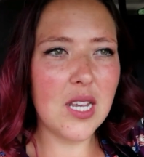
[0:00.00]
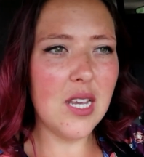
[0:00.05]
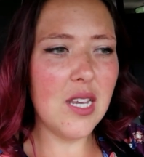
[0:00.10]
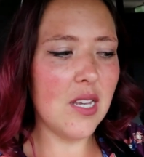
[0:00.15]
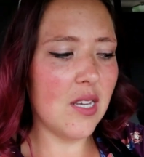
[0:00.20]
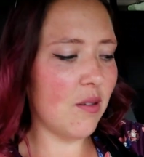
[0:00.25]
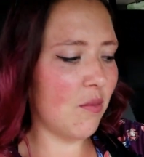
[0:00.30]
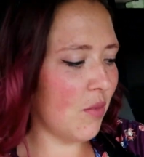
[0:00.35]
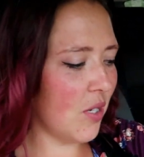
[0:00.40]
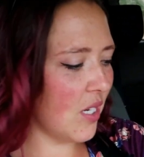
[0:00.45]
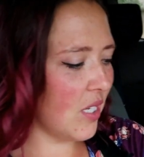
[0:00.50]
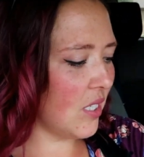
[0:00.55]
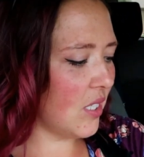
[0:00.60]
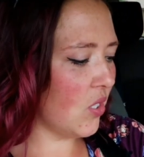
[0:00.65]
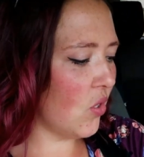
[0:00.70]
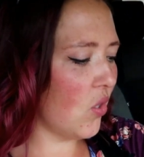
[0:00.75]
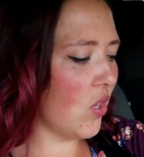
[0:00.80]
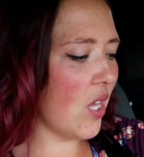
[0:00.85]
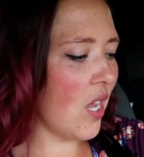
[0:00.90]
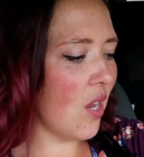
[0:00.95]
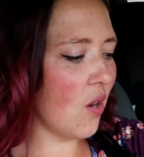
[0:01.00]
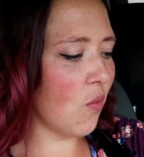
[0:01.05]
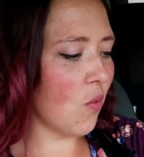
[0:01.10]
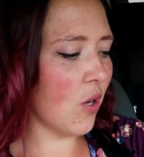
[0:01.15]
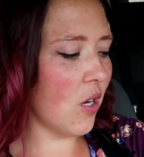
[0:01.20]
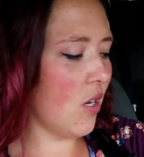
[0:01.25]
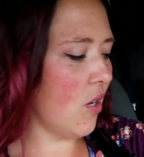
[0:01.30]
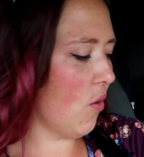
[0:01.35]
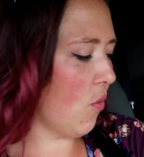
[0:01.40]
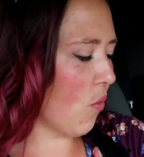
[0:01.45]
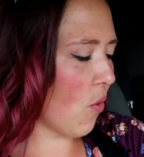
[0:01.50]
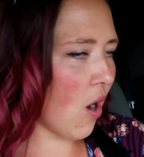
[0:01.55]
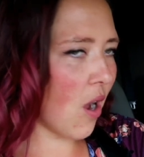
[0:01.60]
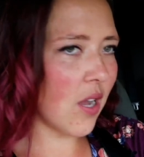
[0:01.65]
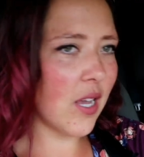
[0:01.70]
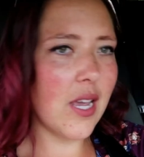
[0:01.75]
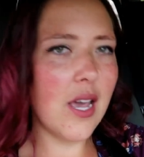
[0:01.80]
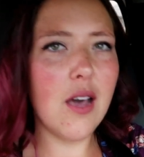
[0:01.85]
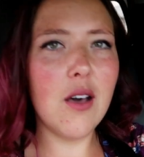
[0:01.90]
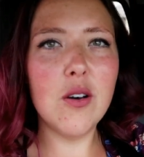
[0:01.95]
eat, but until then we're gonna
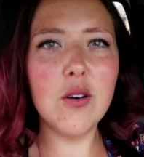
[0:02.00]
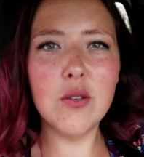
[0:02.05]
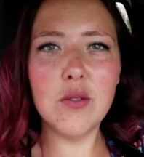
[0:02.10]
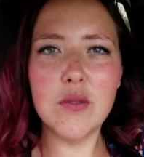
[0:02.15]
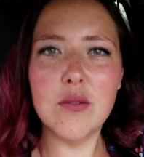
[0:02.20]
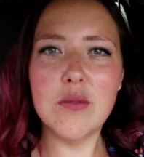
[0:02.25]
rock out.